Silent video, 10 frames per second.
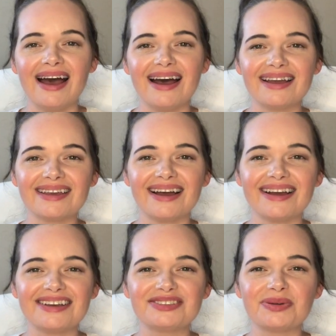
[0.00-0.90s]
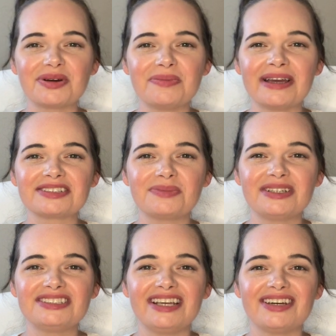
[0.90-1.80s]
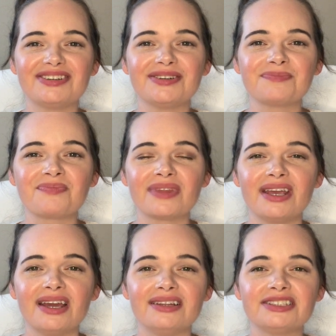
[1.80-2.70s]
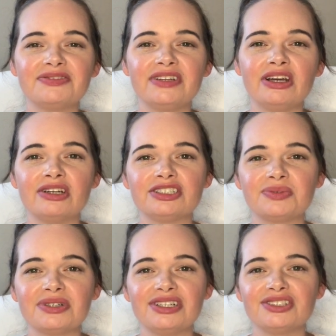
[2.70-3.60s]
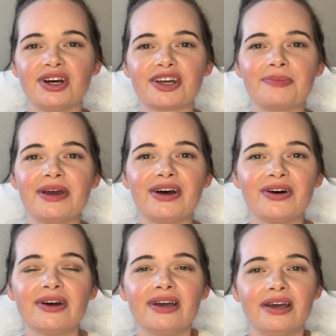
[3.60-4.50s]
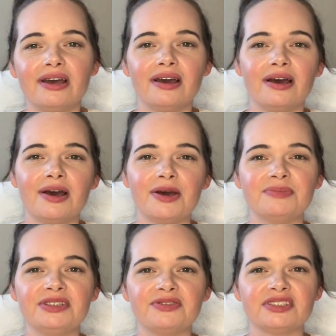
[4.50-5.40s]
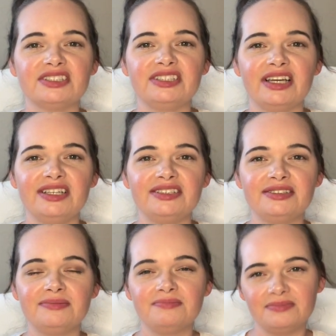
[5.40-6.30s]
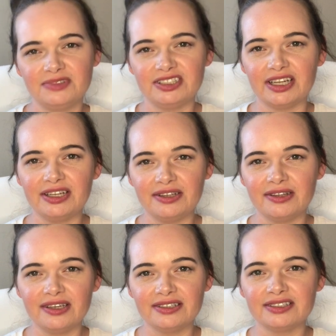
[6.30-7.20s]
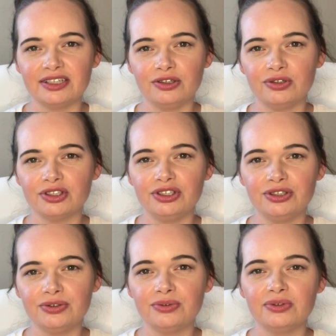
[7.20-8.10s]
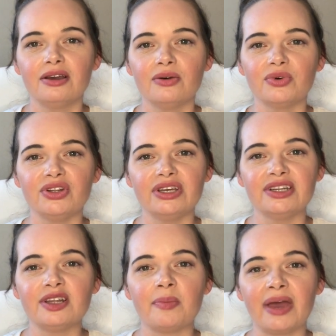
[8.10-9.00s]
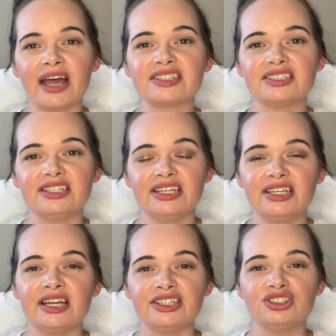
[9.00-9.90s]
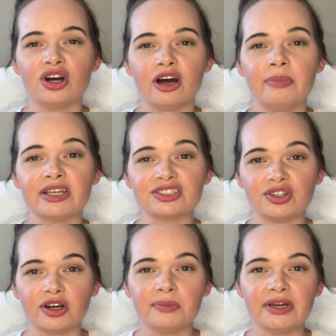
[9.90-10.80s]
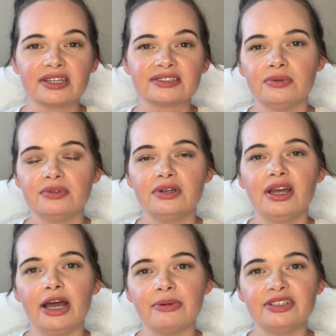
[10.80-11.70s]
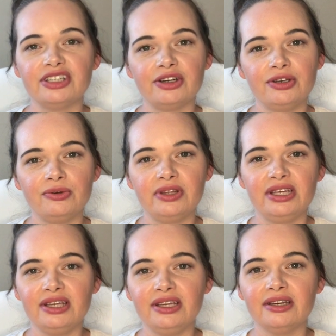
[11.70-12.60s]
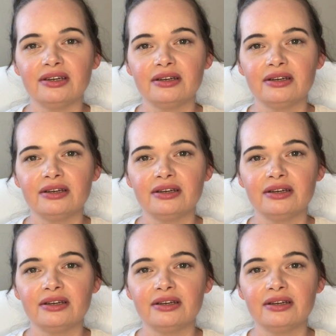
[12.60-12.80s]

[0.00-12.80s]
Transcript: Hi guys, welcome back to my channel. In this video I just wanted to talk about different study things that you could do when you end up actually getting a job at Starbucks. I'm going to tell you the